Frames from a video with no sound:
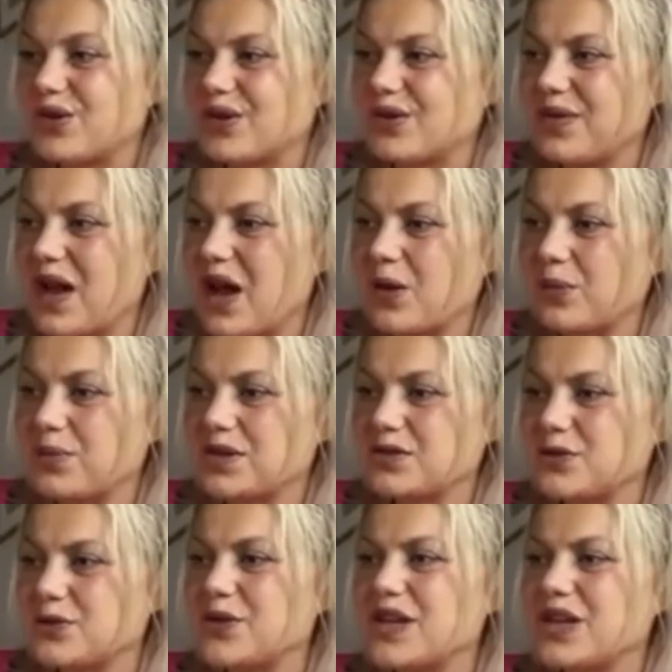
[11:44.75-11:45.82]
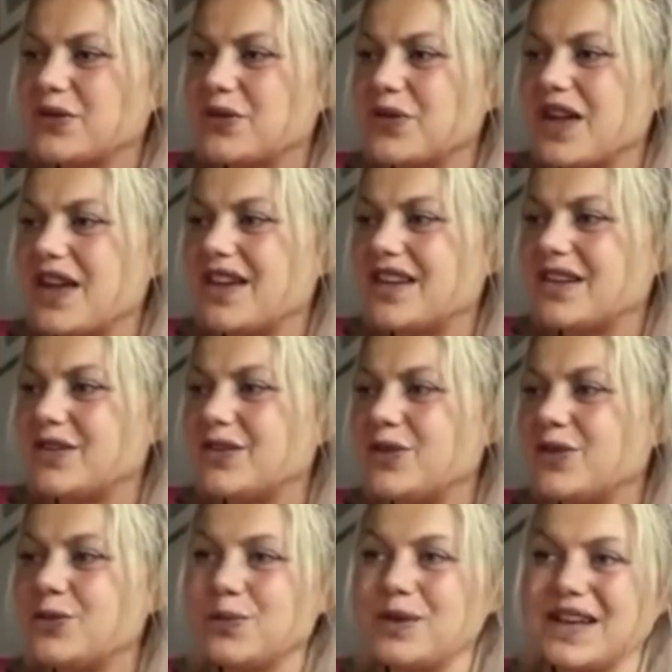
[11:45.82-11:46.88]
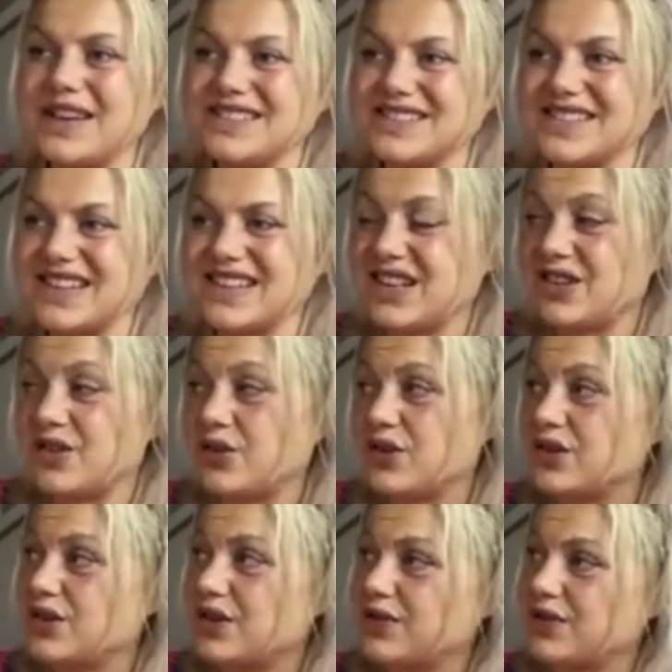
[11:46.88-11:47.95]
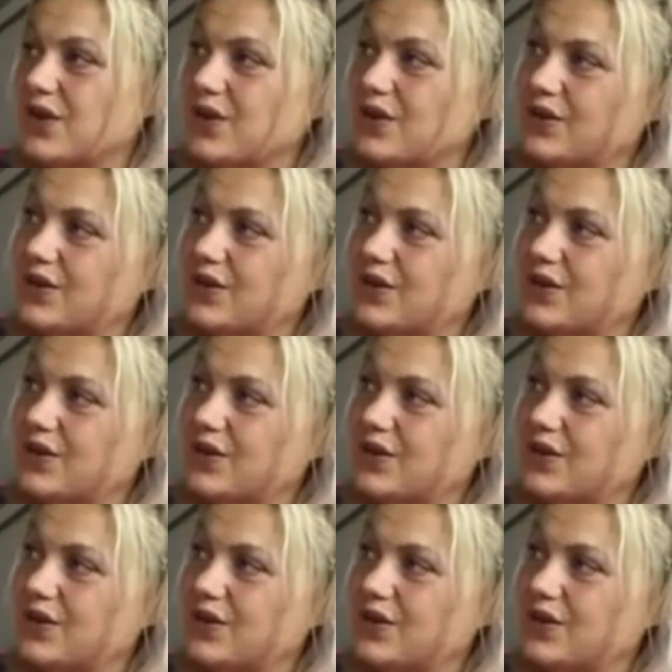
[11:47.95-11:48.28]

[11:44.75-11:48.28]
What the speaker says: of helping to recreate a new place, and in order of